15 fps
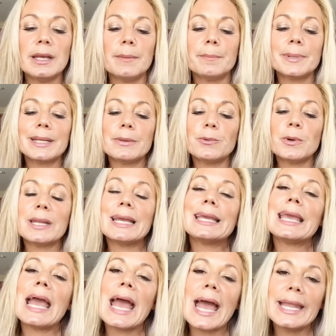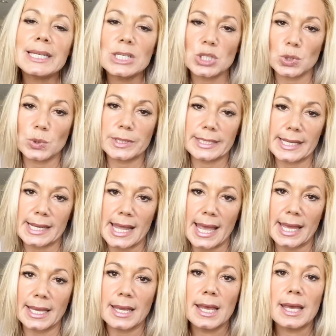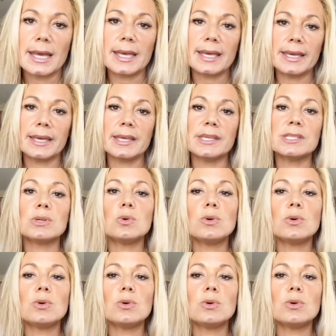But what I can do today is